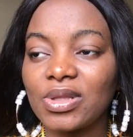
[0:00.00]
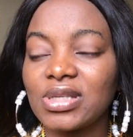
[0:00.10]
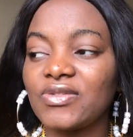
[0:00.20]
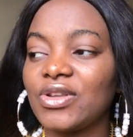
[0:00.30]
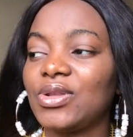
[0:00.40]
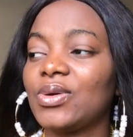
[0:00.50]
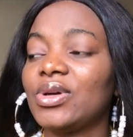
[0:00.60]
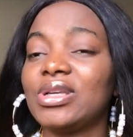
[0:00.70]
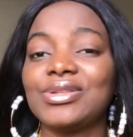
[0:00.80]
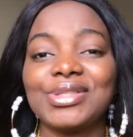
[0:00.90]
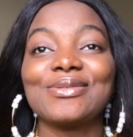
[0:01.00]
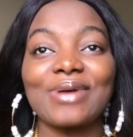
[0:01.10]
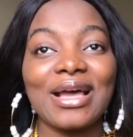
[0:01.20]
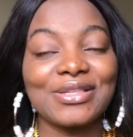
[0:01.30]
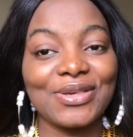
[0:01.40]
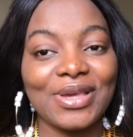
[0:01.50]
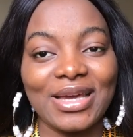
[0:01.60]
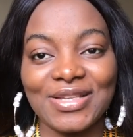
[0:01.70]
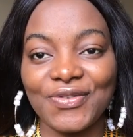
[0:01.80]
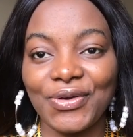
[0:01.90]
this video is to ask you
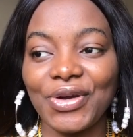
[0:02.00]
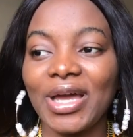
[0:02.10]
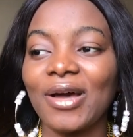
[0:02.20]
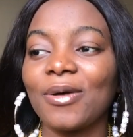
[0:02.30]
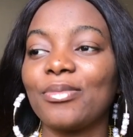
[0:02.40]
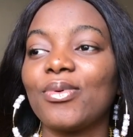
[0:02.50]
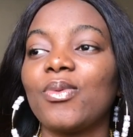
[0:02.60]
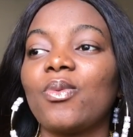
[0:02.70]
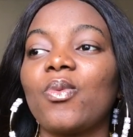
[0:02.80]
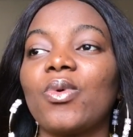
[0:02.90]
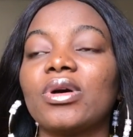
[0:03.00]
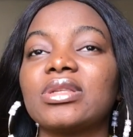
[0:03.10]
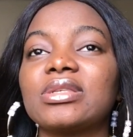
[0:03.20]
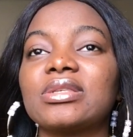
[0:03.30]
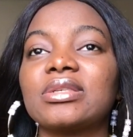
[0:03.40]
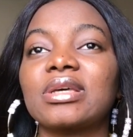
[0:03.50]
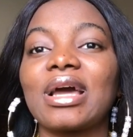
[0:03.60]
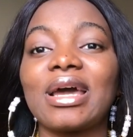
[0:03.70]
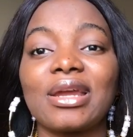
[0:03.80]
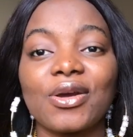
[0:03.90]
guys for your help. What
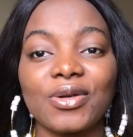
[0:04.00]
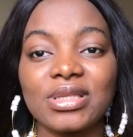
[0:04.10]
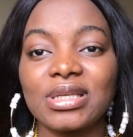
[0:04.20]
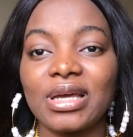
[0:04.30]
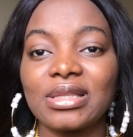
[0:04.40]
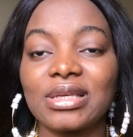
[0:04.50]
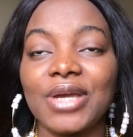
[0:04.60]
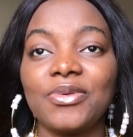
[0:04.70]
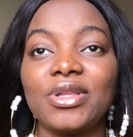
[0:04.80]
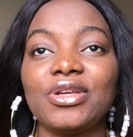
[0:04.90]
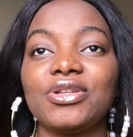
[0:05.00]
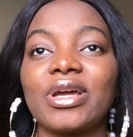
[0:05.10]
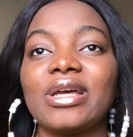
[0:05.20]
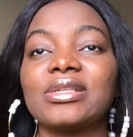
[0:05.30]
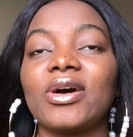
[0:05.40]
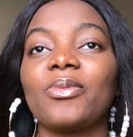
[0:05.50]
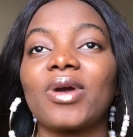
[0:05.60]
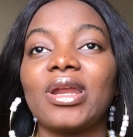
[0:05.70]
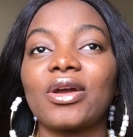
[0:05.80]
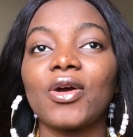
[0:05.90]
kind of content I really need you guys help?
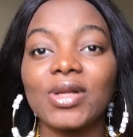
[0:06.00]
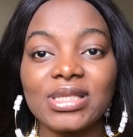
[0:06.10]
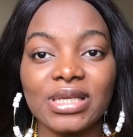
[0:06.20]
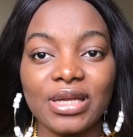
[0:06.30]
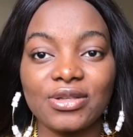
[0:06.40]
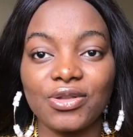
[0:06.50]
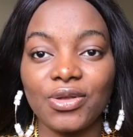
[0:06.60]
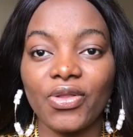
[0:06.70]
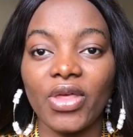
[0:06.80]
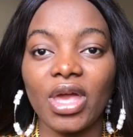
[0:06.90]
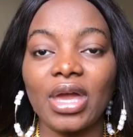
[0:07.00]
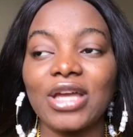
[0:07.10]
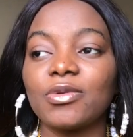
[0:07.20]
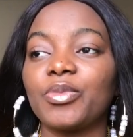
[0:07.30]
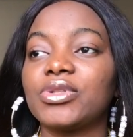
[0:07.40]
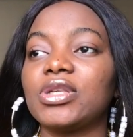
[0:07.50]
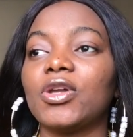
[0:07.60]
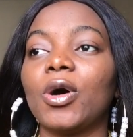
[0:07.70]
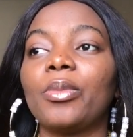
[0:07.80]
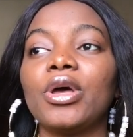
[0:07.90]
What kind of content do you think I should be putting
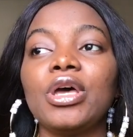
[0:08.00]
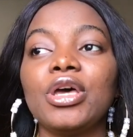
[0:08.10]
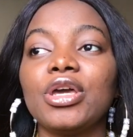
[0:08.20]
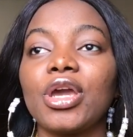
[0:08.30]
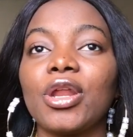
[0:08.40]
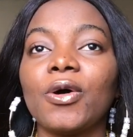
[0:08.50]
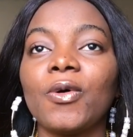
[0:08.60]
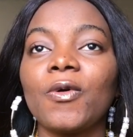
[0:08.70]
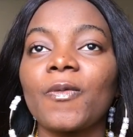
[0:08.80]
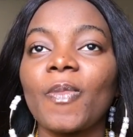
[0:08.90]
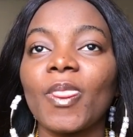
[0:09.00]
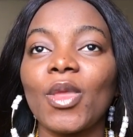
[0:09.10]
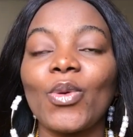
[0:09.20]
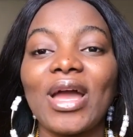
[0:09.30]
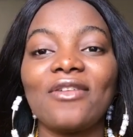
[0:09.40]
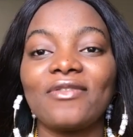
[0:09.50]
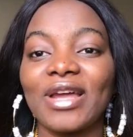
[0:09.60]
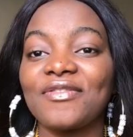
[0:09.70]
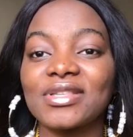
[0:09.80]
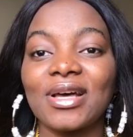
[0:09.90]
up? You know, we have
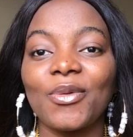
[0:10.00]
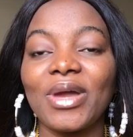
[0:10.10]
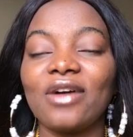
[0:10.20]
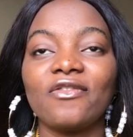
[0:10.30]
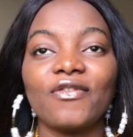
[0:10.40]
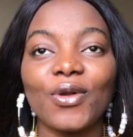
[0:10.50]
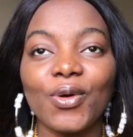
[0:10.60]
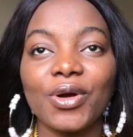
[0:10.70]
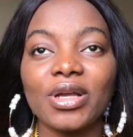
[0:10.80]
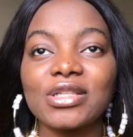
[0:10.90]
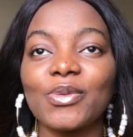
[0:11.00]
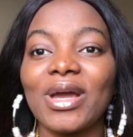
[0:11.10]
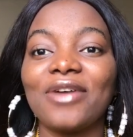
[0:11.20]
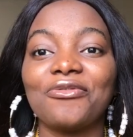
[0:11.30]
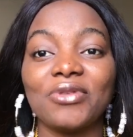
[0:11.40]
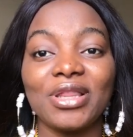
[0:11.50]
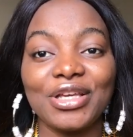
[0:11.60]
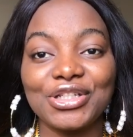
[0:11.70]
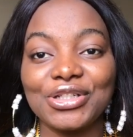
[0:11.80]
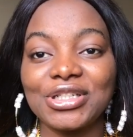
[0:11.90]
lifestyle, we have vlogs, we have
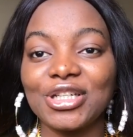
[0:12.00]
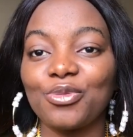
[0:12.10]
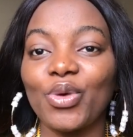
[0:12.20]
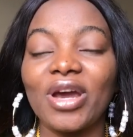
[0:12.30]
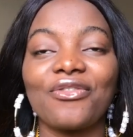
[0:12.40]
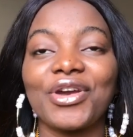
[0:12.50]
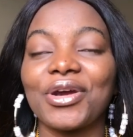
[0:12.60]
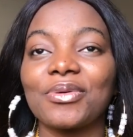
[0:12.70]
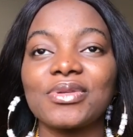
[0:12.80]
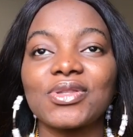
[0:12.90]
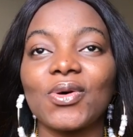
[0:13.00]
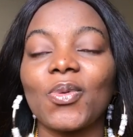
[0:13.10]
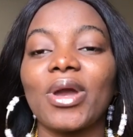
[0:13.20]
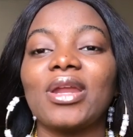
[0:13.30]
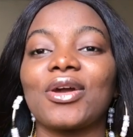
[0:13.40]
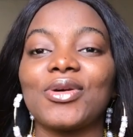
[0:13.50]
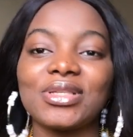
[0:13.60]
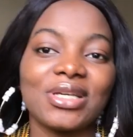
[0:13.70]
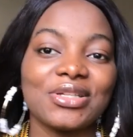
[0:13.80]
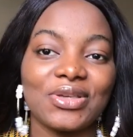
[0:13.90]
relationship, we have girls talk. What kind of
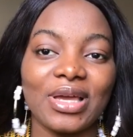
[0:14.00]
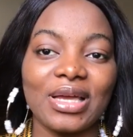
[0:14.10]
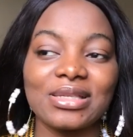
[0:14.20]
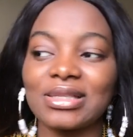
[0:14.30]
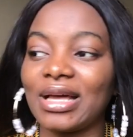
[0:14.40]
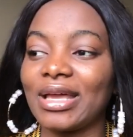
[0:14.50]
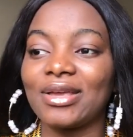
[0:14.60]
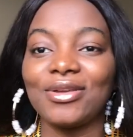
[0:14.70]
content do you guys like?